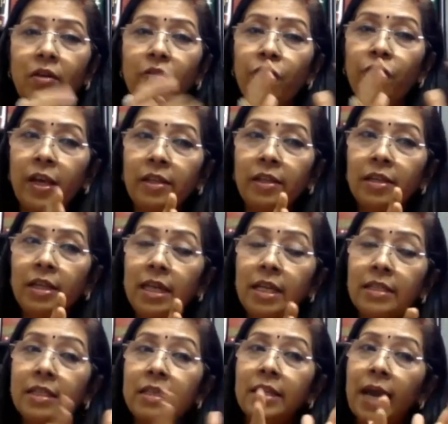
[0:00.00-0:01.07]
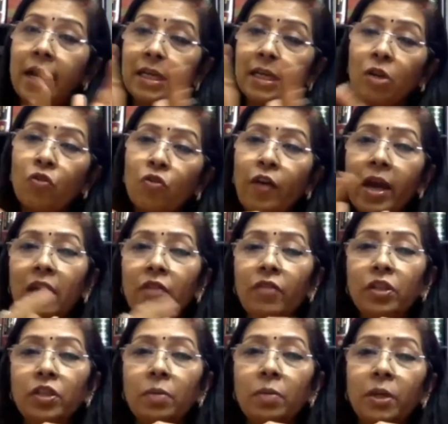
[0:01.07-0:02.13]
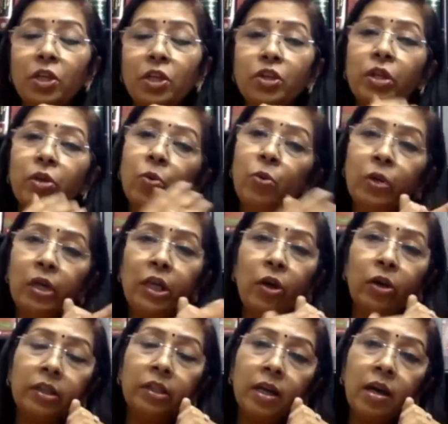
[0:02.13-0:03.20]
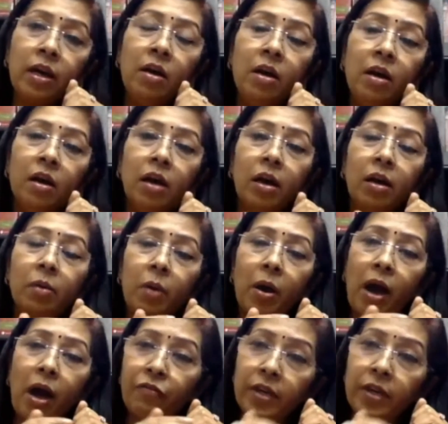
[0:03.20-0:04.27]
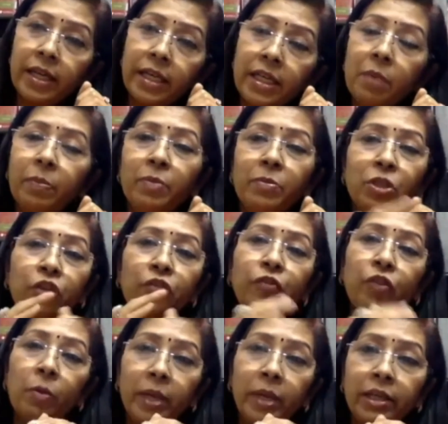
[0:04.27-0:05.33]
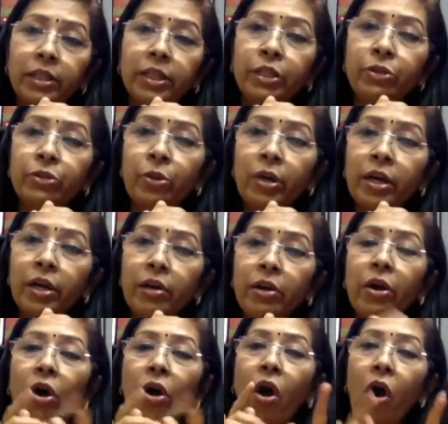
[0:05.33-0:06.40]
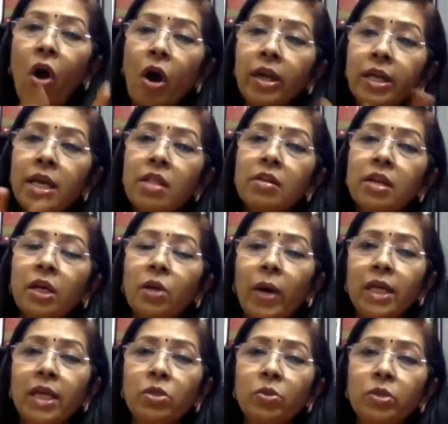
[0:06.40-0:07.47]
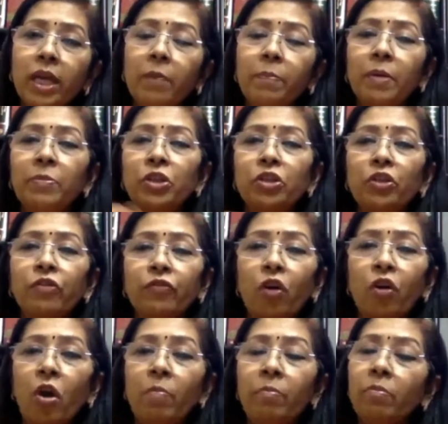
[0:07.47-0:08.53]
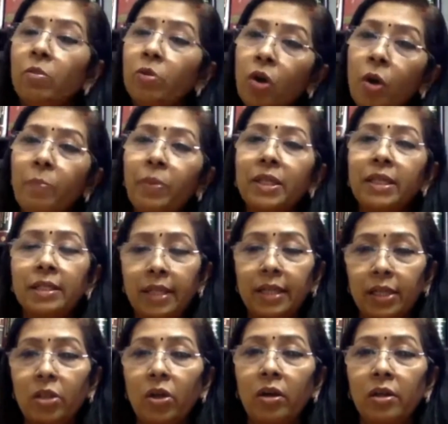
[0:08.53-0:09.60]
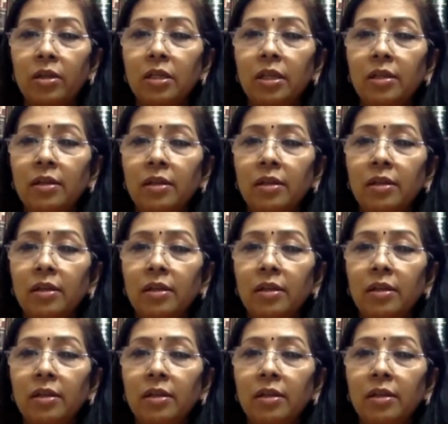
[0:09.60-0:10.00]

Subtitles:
Whether he is entitled to file eviction petition only on the after getting permission from rent controller, or he is required to take permission from competent authority.